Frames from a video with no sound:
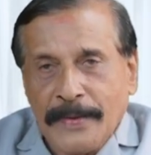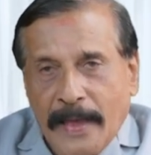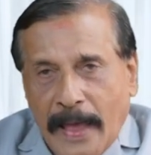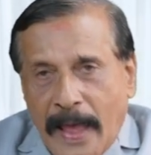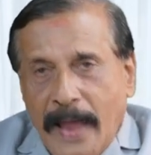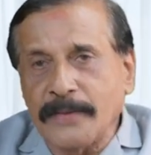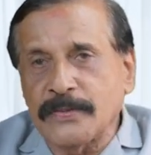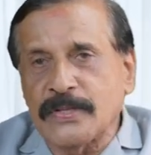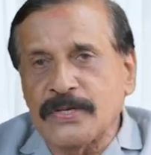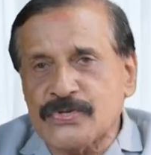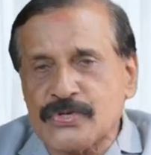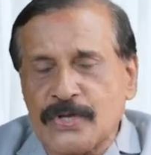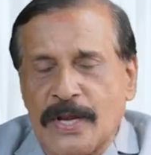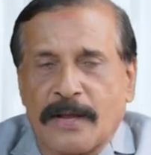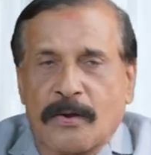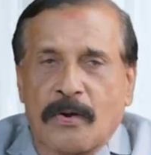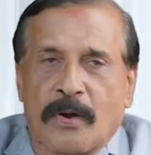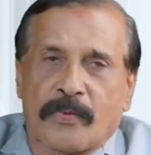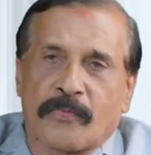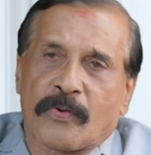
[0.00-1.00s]
and this
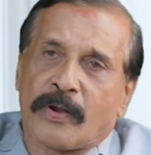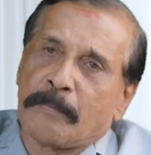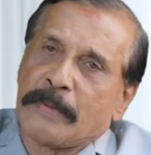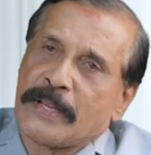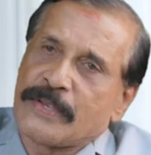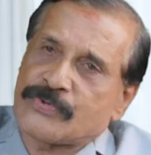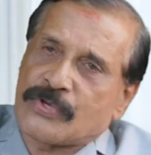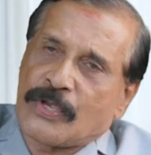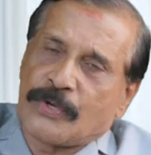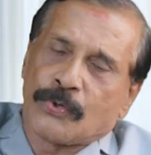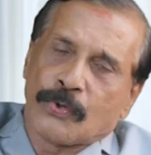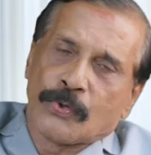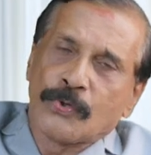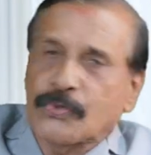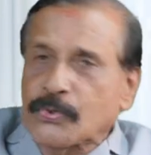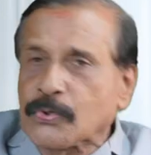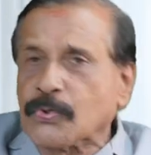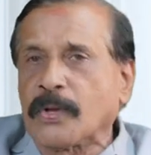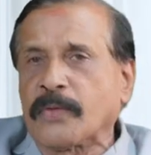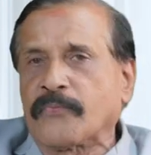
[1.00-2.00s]
record will be sent to
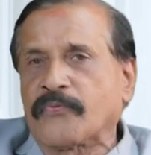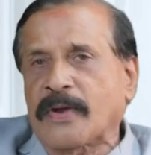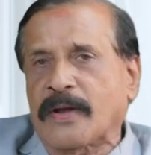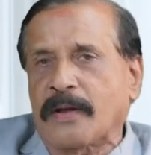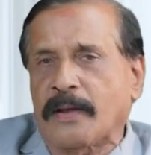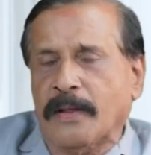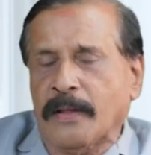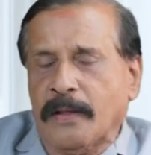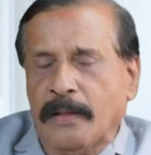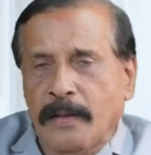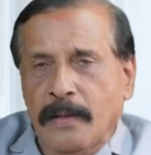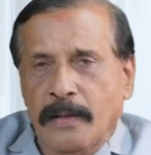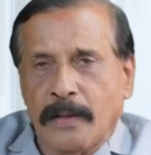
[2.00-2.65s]
two different uh,